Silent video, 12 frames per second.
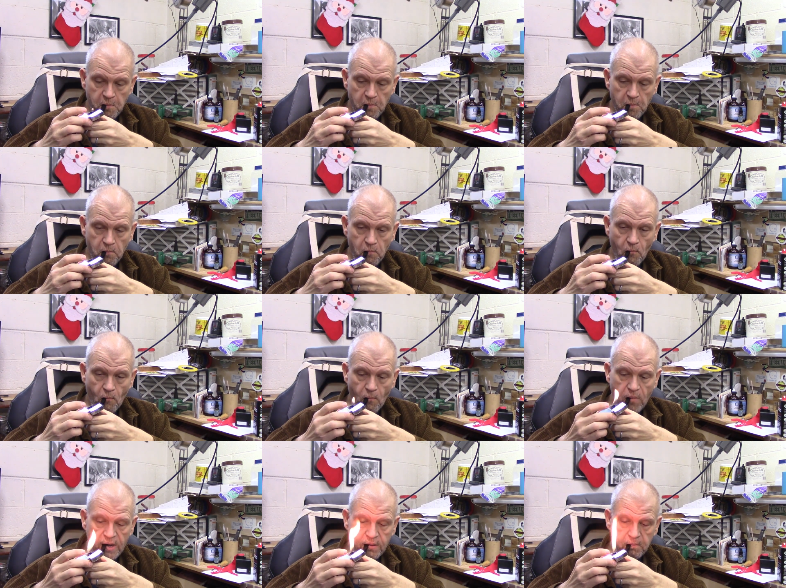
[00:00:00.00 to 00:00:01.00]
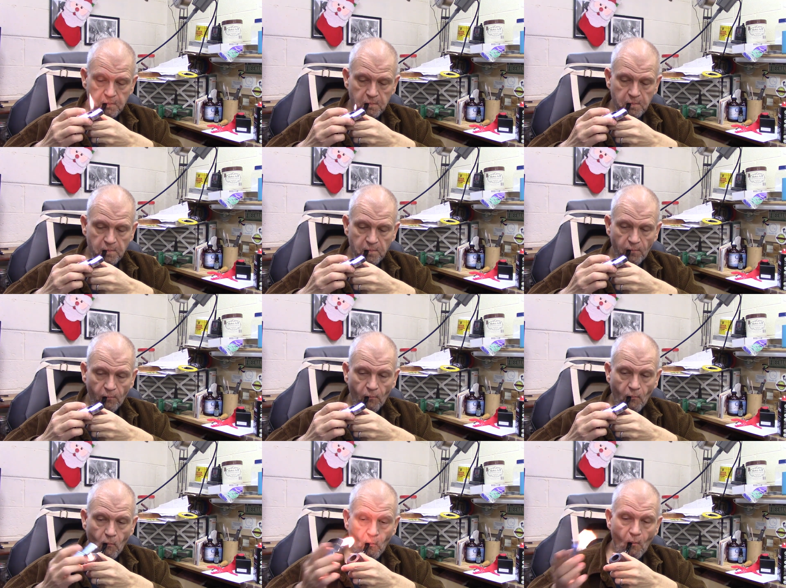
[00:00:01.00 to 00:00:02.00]

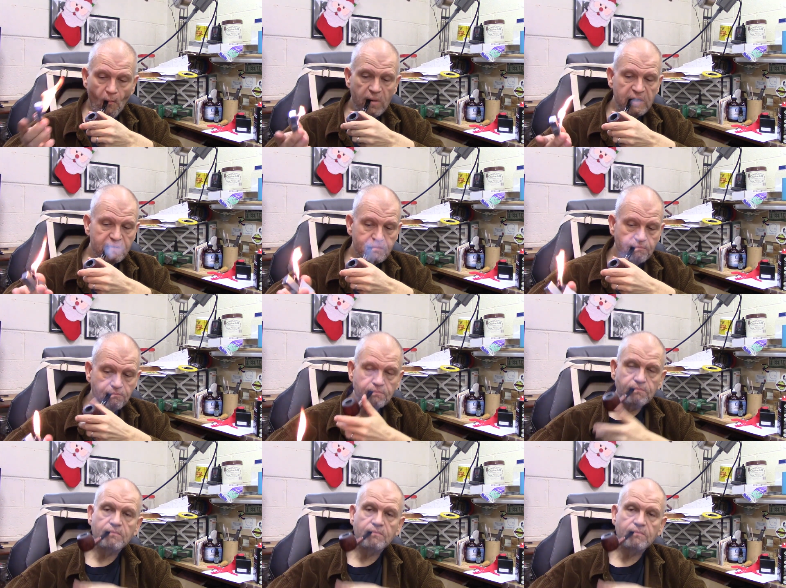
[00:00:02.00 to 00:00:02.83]
Nobody speaks.